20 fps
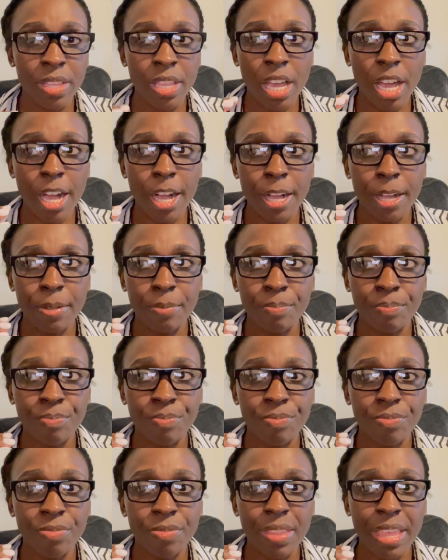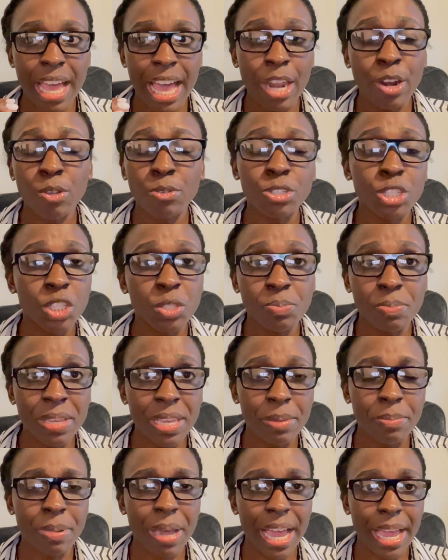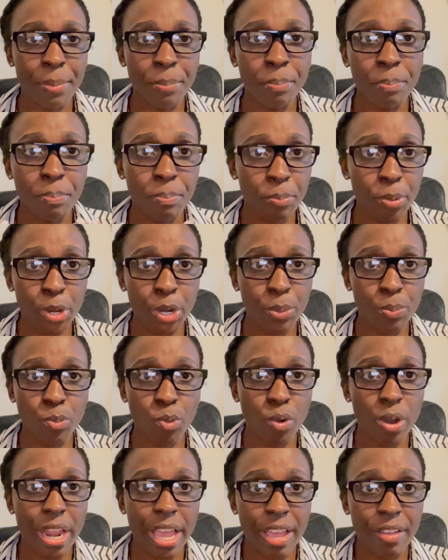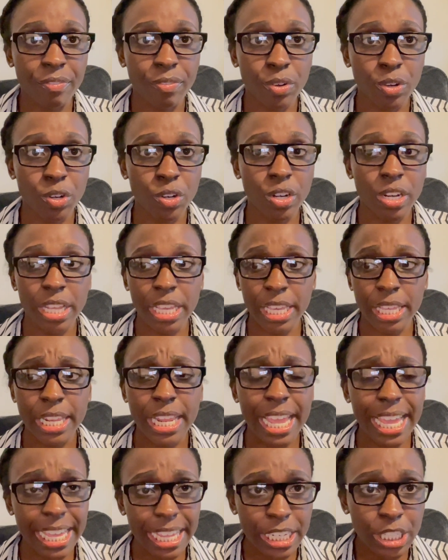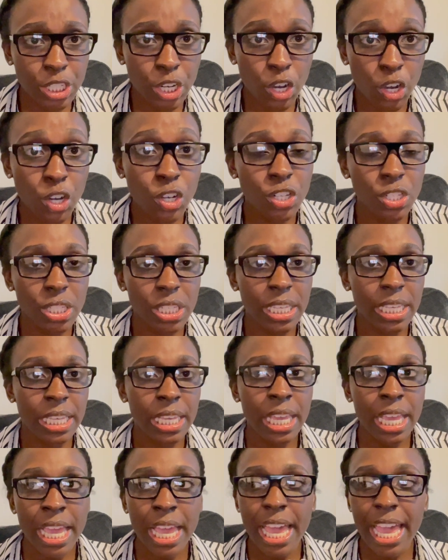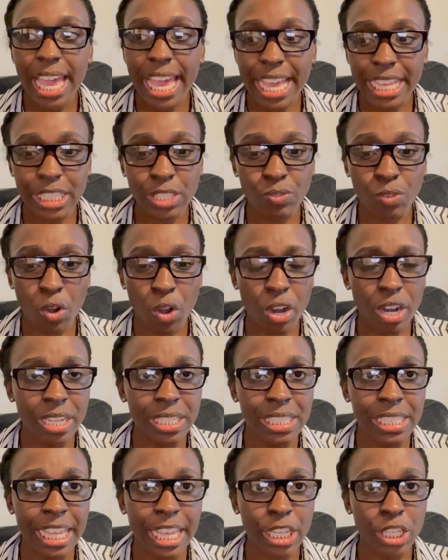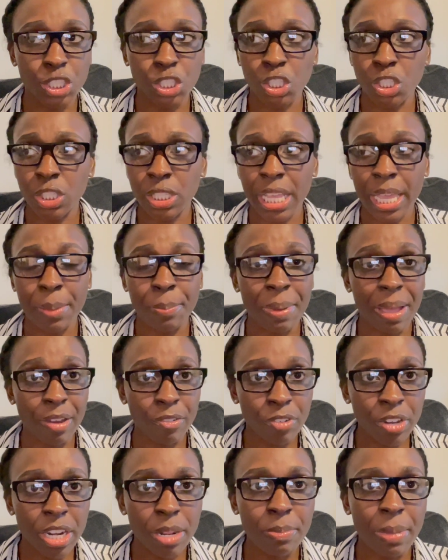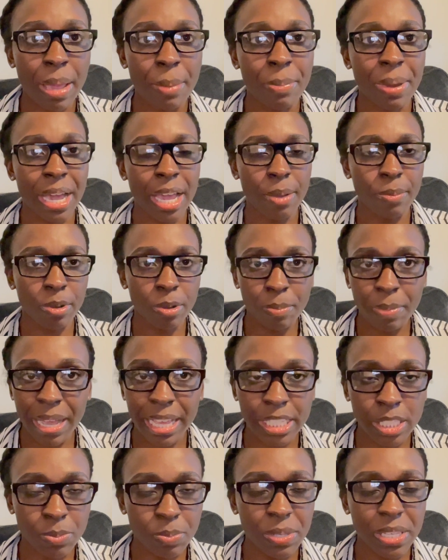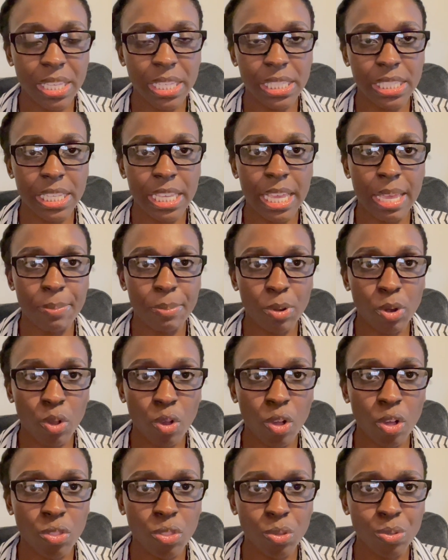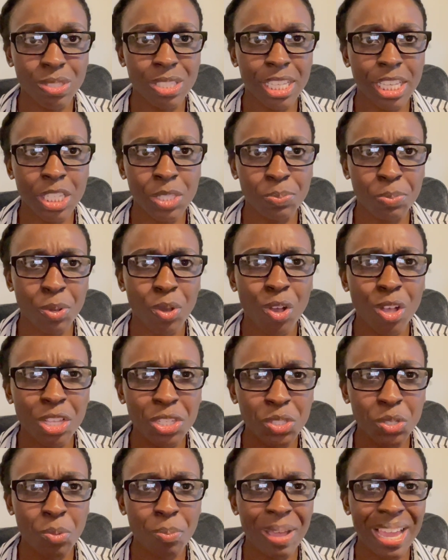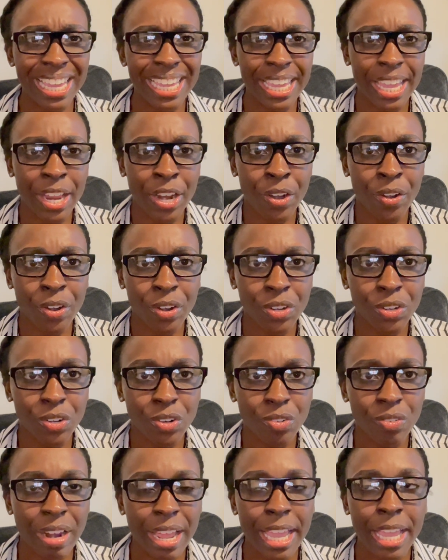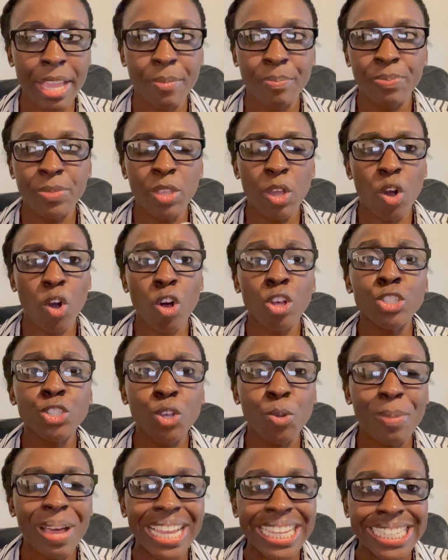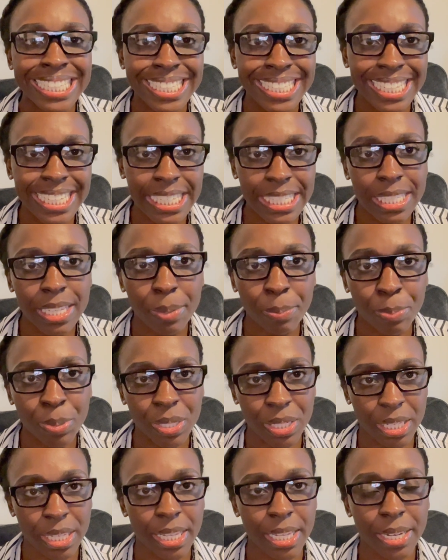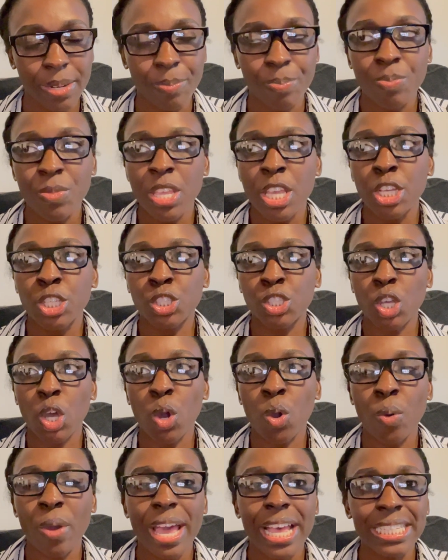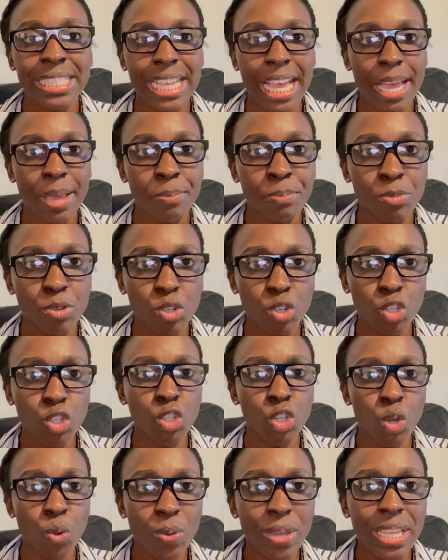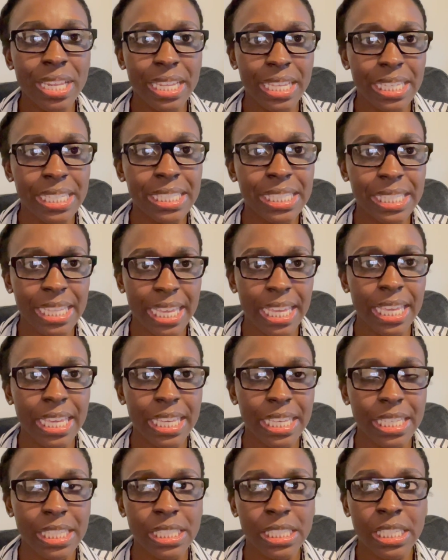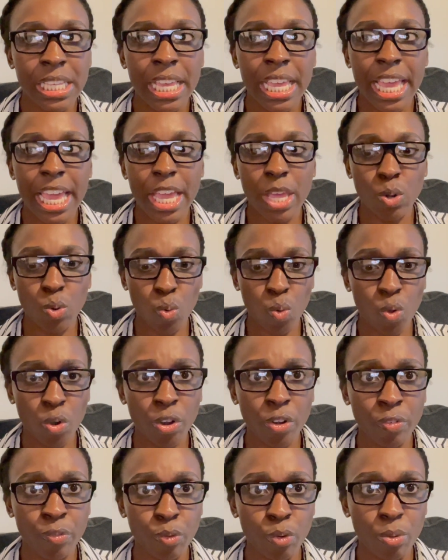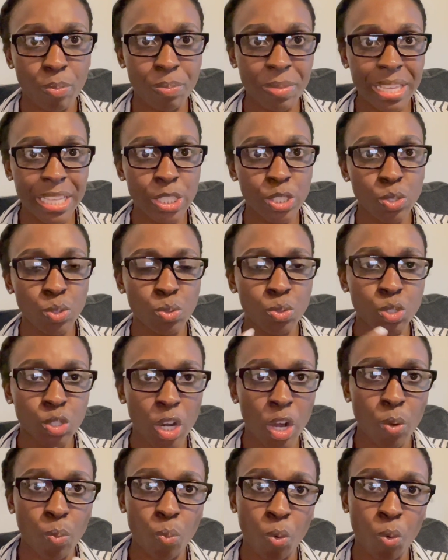I don't just mean by putting more effort internally, as far as like just like by reading my Bible, by speaking to him and all those things, but also my character, right? Also my discipline. So as I'm doing these things in order for me to start